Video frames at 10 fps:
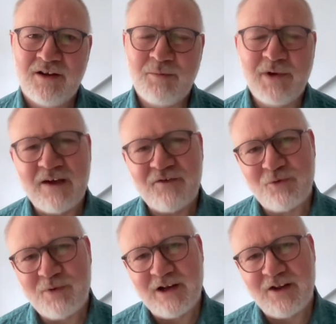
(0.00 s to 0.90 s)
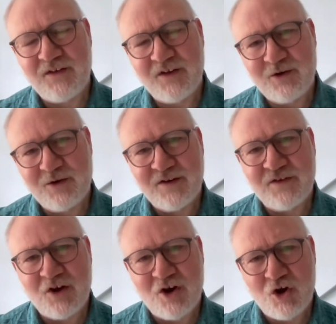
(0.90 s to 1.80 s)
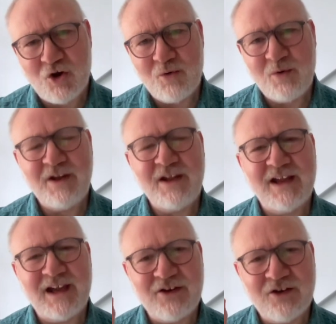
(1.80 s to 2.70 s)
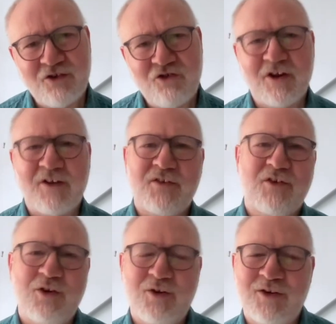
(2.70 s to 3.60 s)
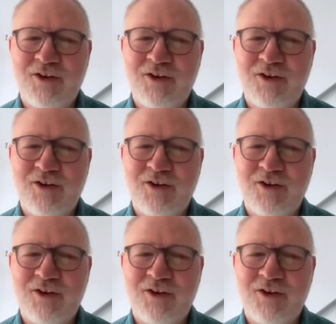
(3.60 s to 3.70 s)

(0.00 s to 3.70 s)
And we have to realize that God is a holy and a just God.